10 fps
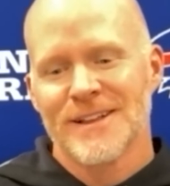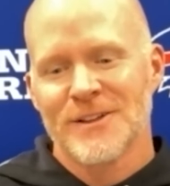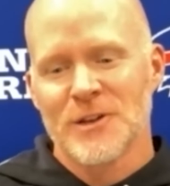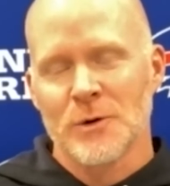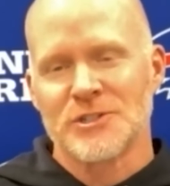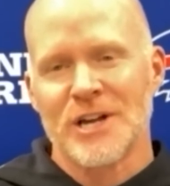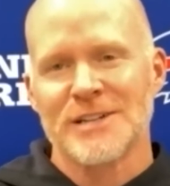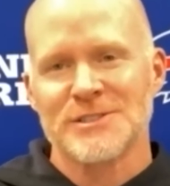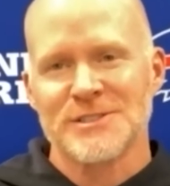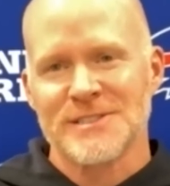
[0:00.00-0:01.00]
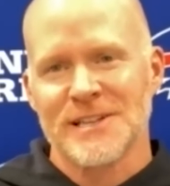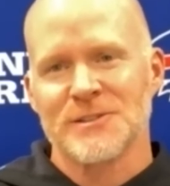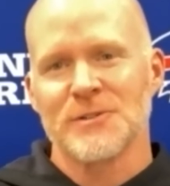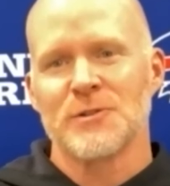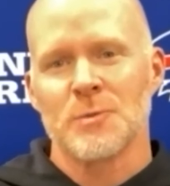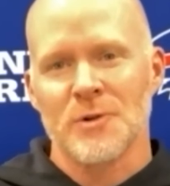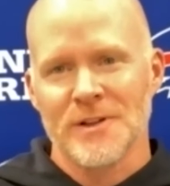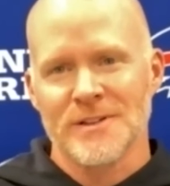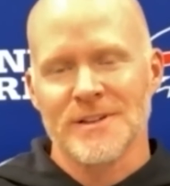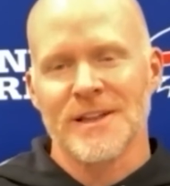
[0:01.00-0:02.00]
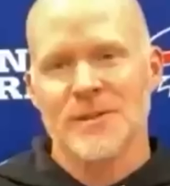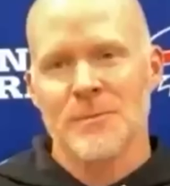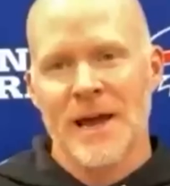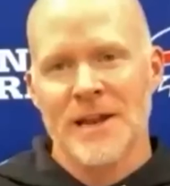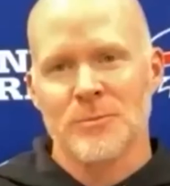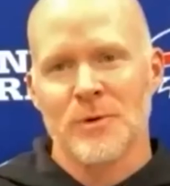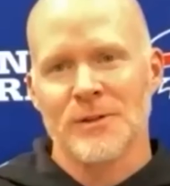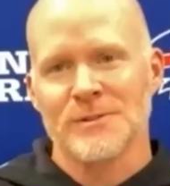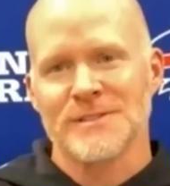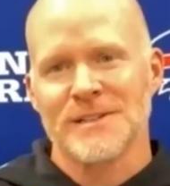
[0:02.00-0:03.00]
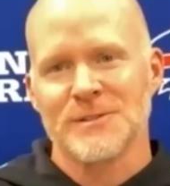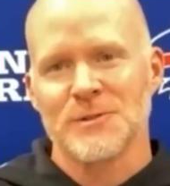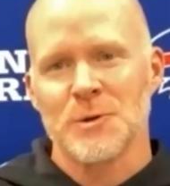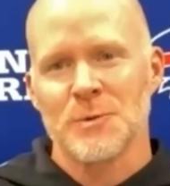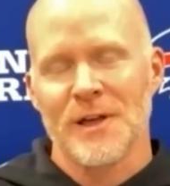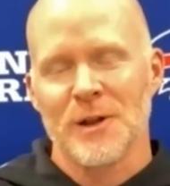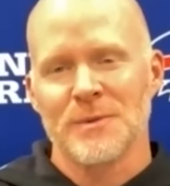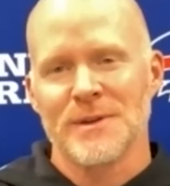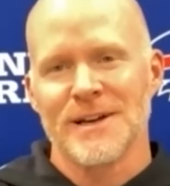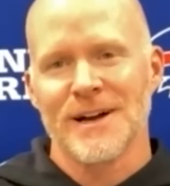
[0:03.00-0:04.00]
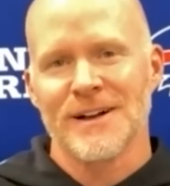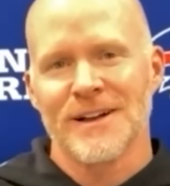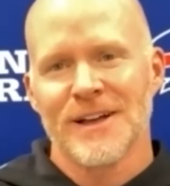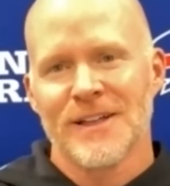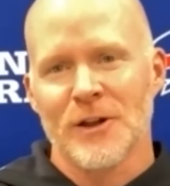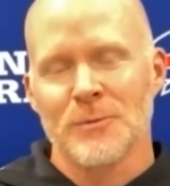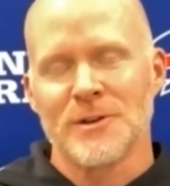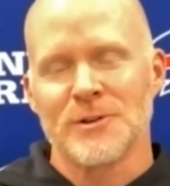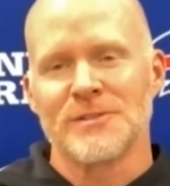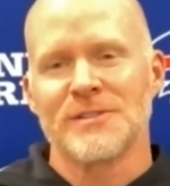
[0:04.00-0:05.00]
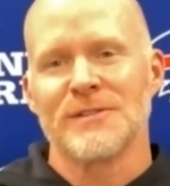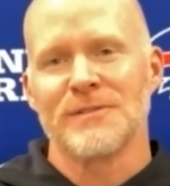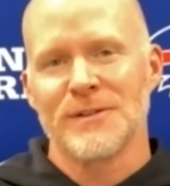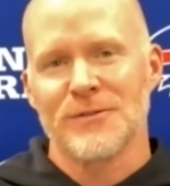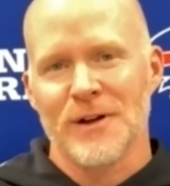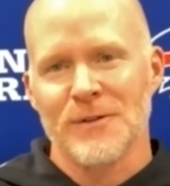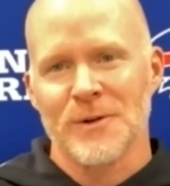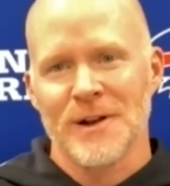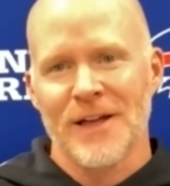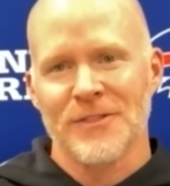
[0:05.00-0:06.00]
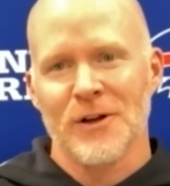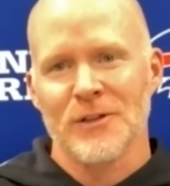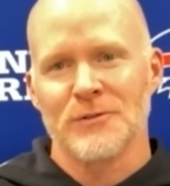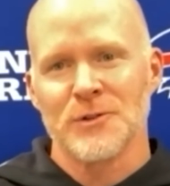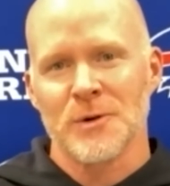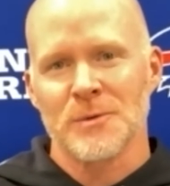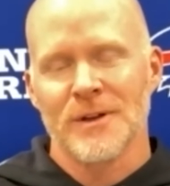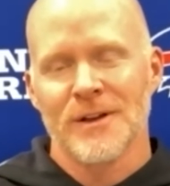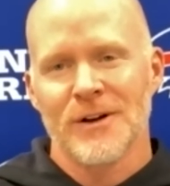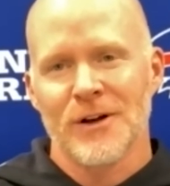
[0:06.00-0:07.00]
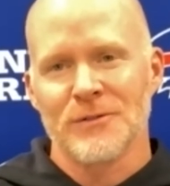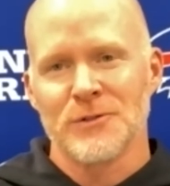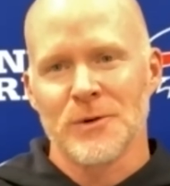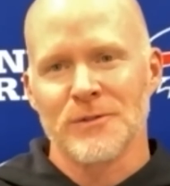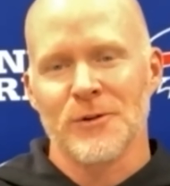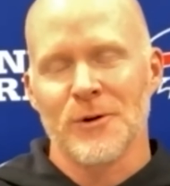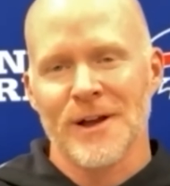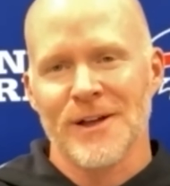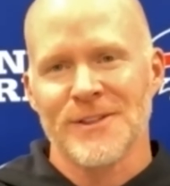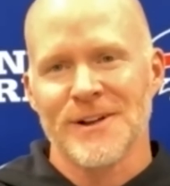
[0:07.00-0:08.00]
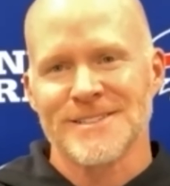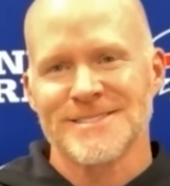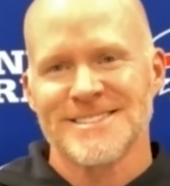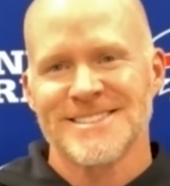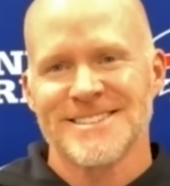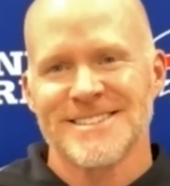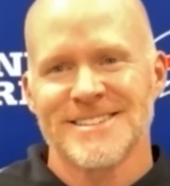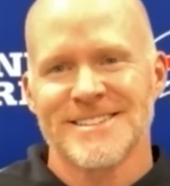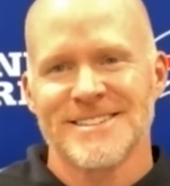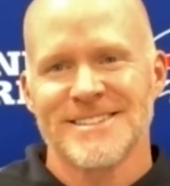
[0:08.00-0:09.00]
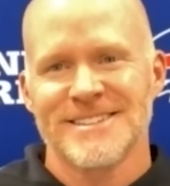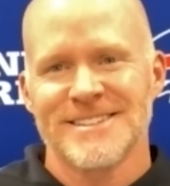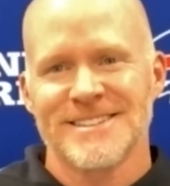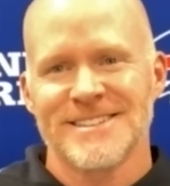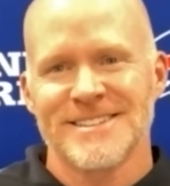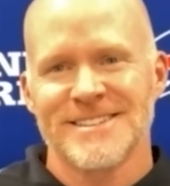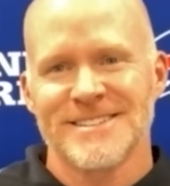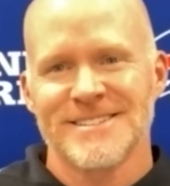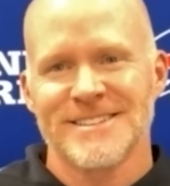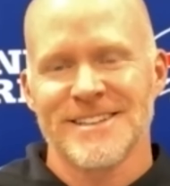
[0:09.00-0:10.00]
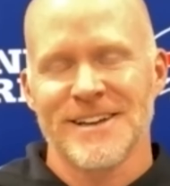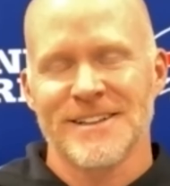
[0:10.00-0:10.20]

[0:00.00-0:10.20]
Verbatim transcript: knowing Josh's sense of humor and, and the Manning brothers' sense of humor. That'll be uh, that'll be good TV for everyone out there, all the viewing all the viewing folk out there. Thanks, Sean. Yeah.